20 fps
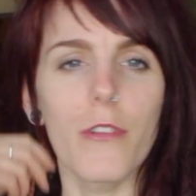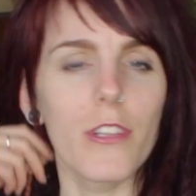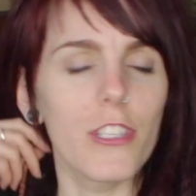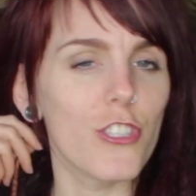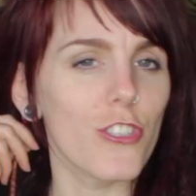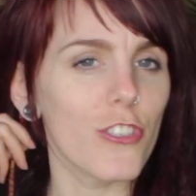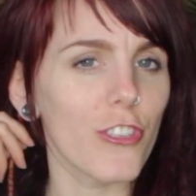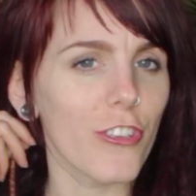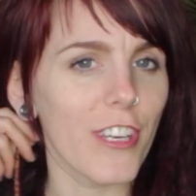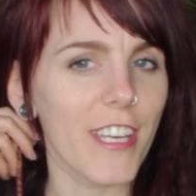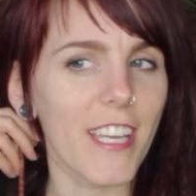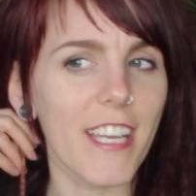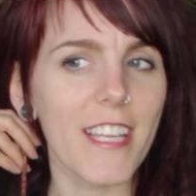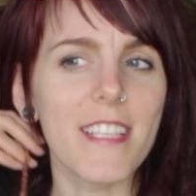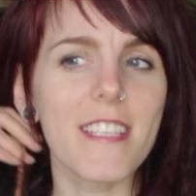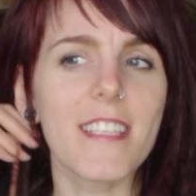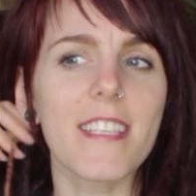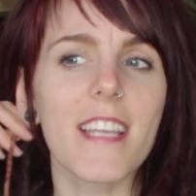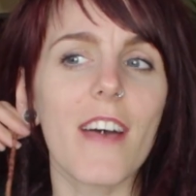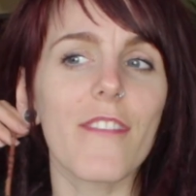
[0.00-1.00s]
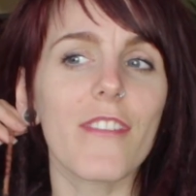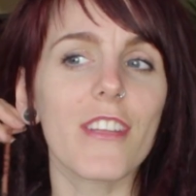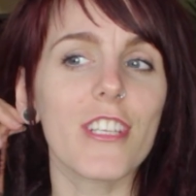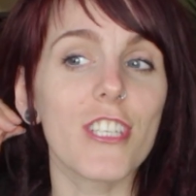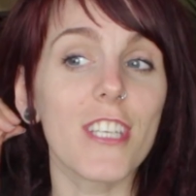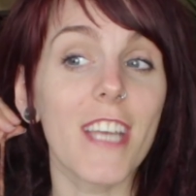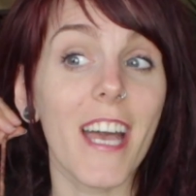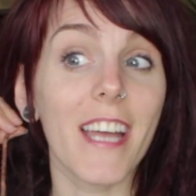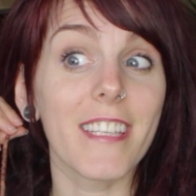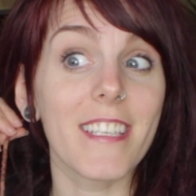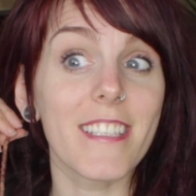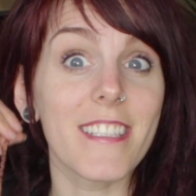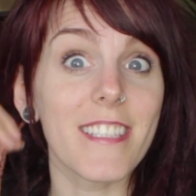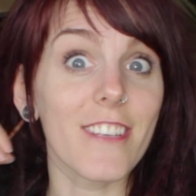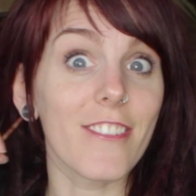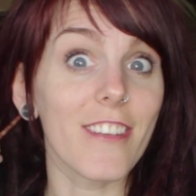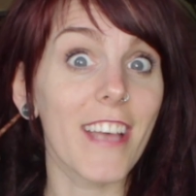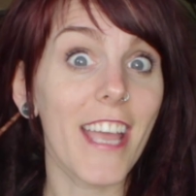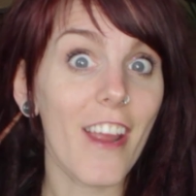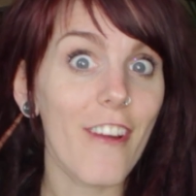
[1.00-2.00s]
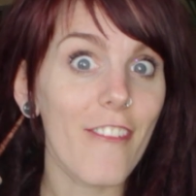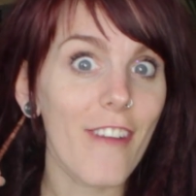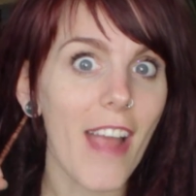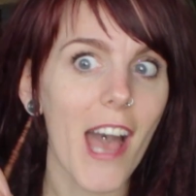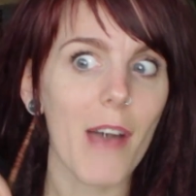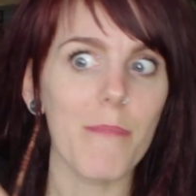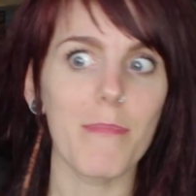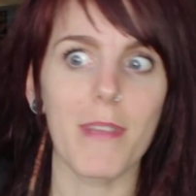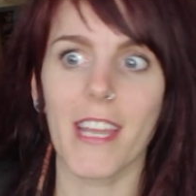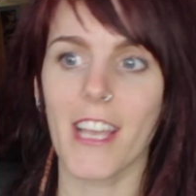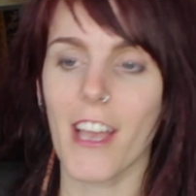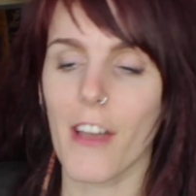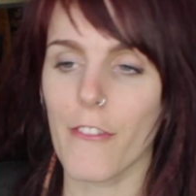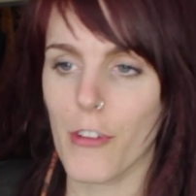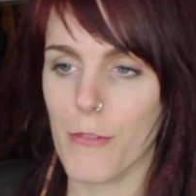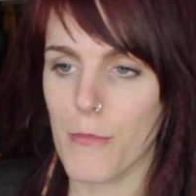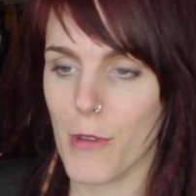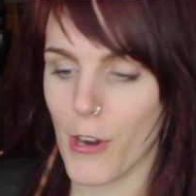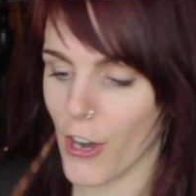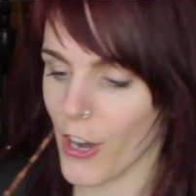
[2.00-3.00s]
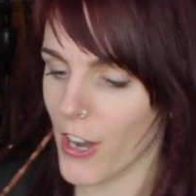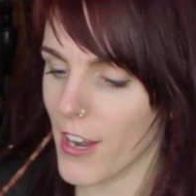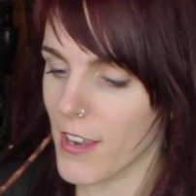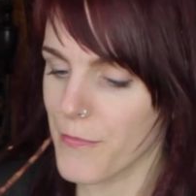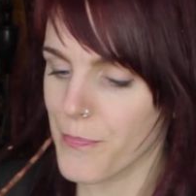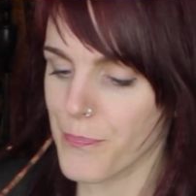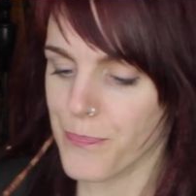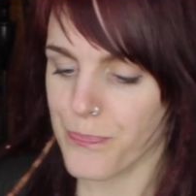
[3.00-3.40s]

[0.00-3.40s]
jewelry and stuff, and she had this little hair wrap that I got from her.